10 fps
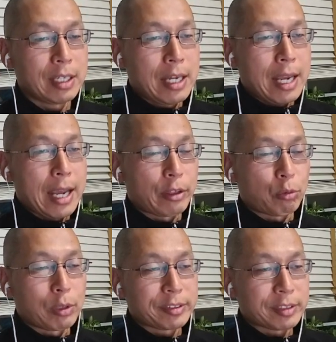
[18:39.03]
and the
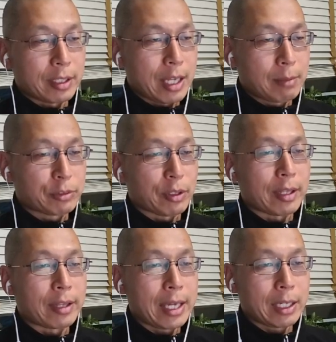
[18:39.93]
risks to them, so
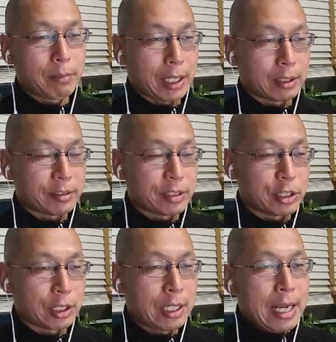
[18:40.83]
that they can make a
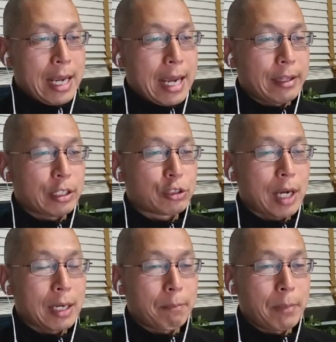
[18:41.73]
decision, and then try
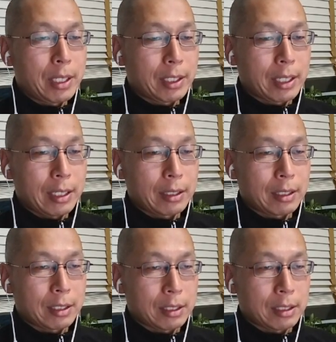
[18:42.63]
to mitigate
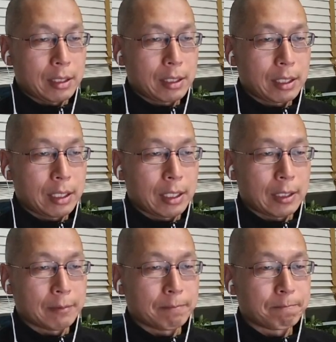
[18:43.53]
the
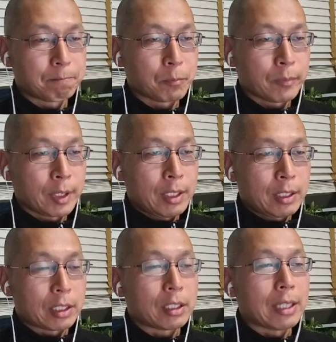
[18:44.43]

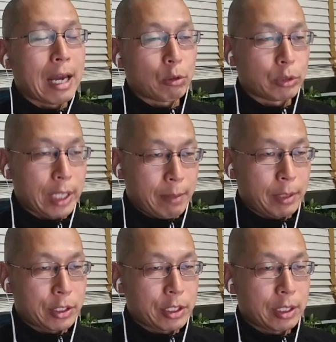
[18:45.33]
collateral
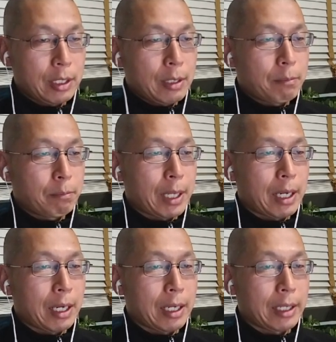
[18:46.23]
damage
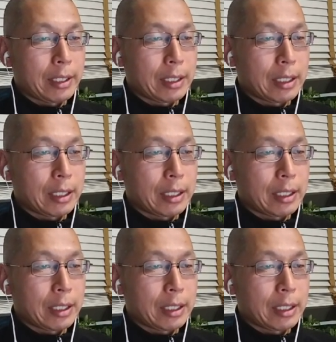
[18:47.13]
by